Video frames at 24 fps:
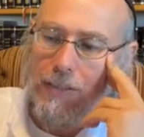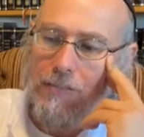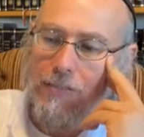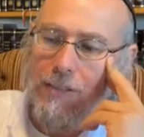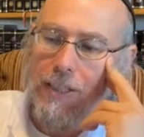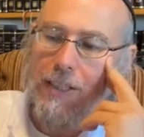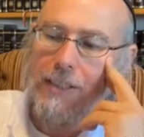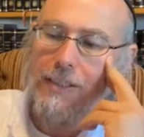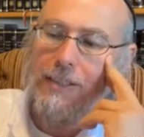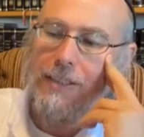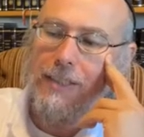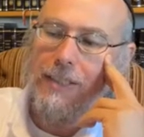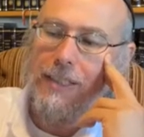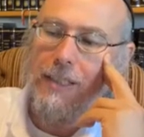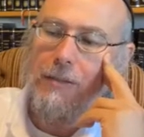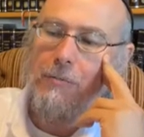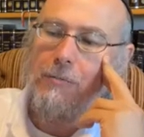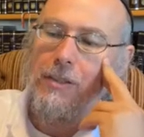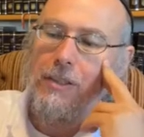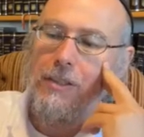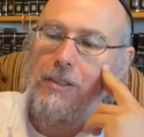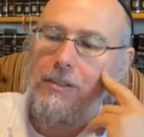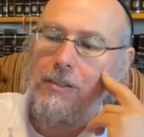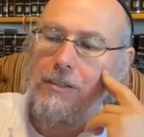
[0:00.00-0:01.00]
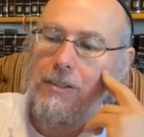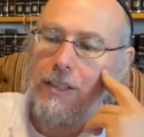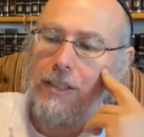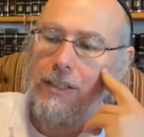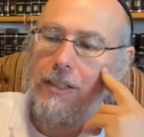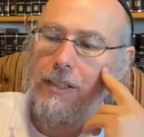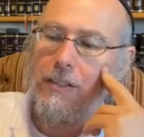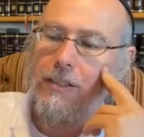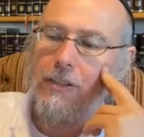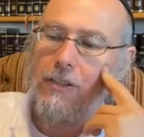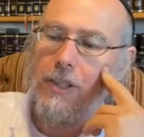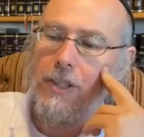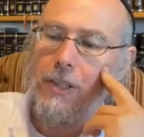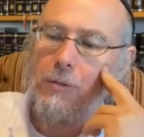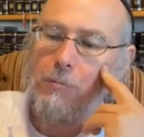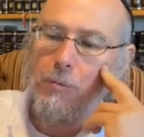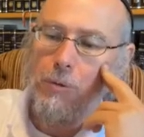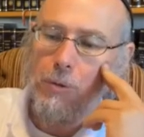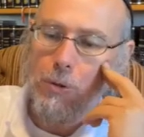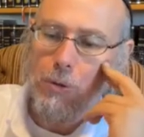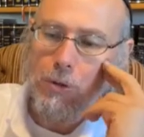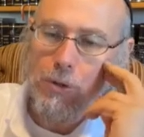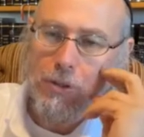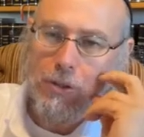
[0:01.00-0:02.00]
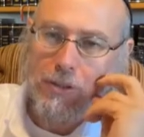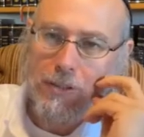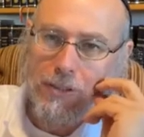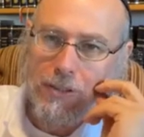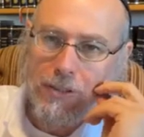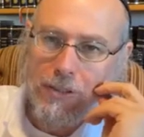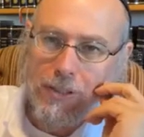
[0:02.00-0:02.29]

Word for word: V'chasdim lo yamush,